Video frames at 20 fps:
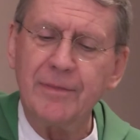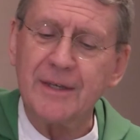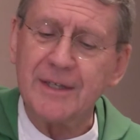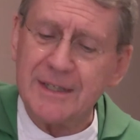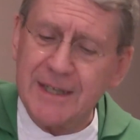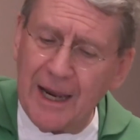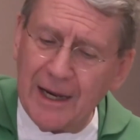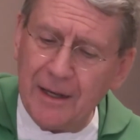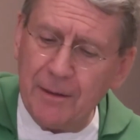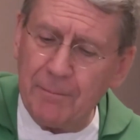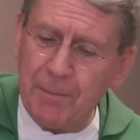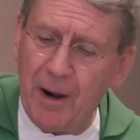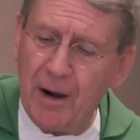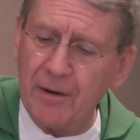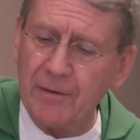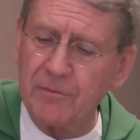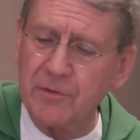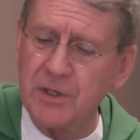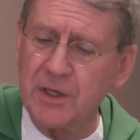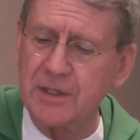second part
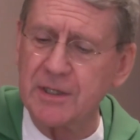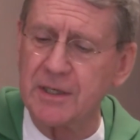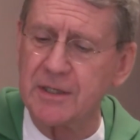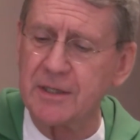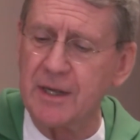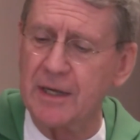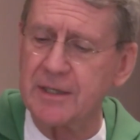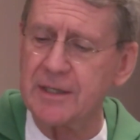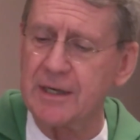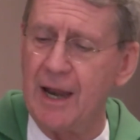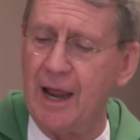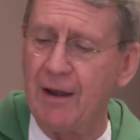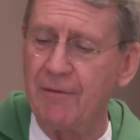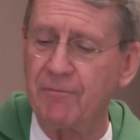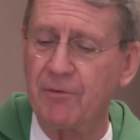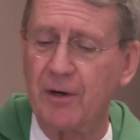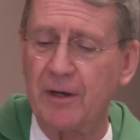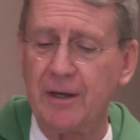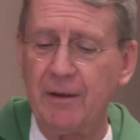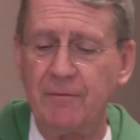of Jesus' lesson on
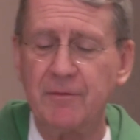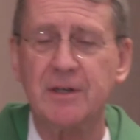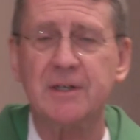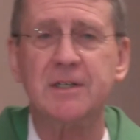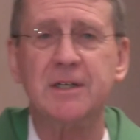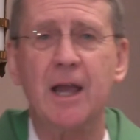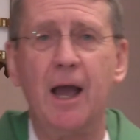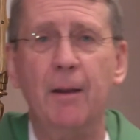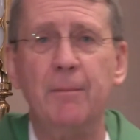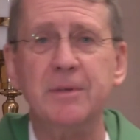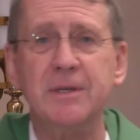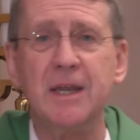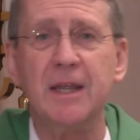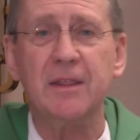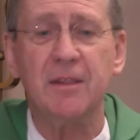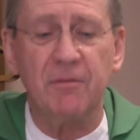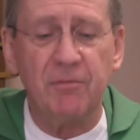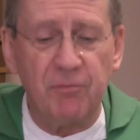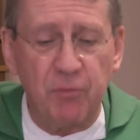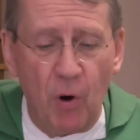forgiveness comes in
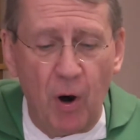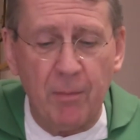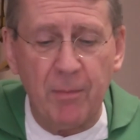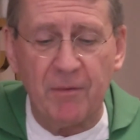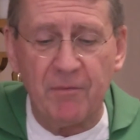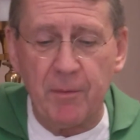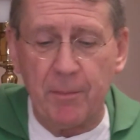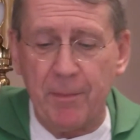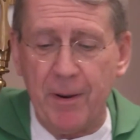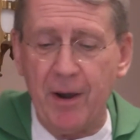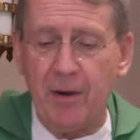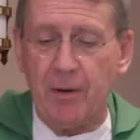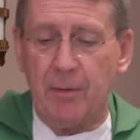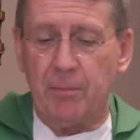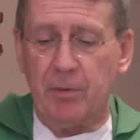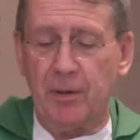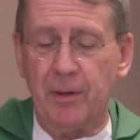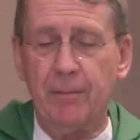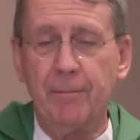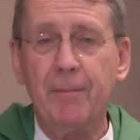the form of a
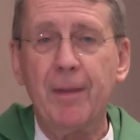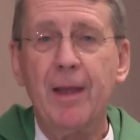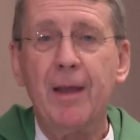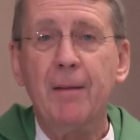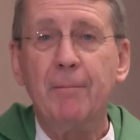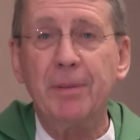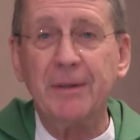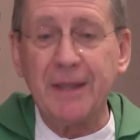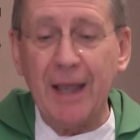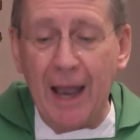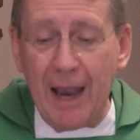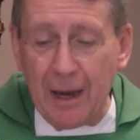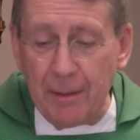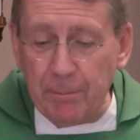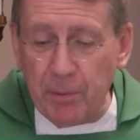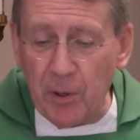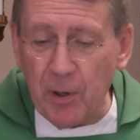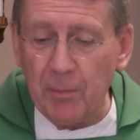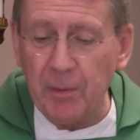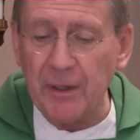parable, but the
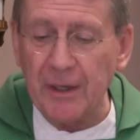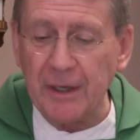hyperbole